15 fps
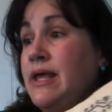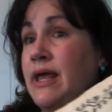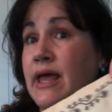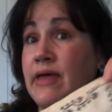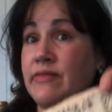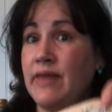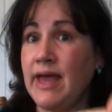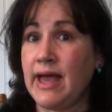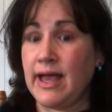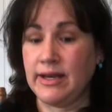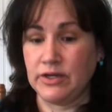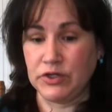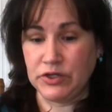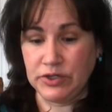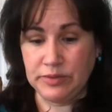And that
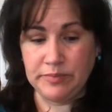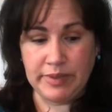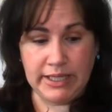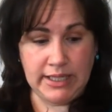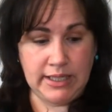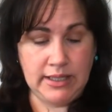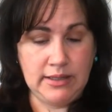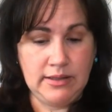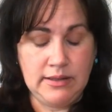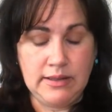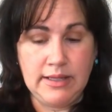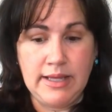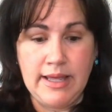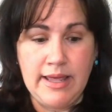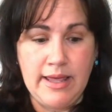could be
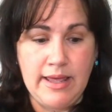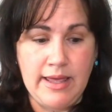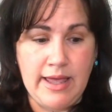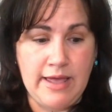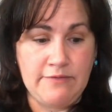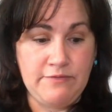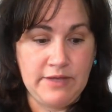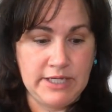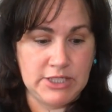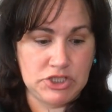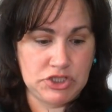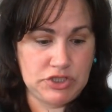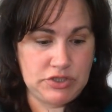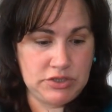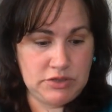a
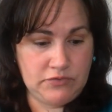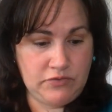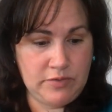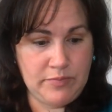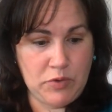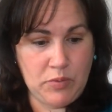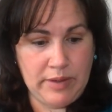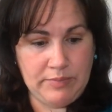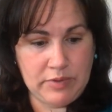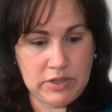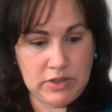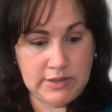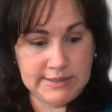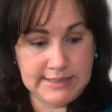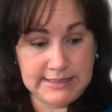finish from the whip
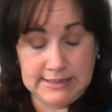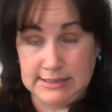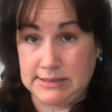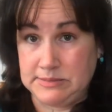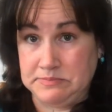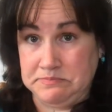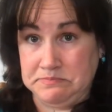closet.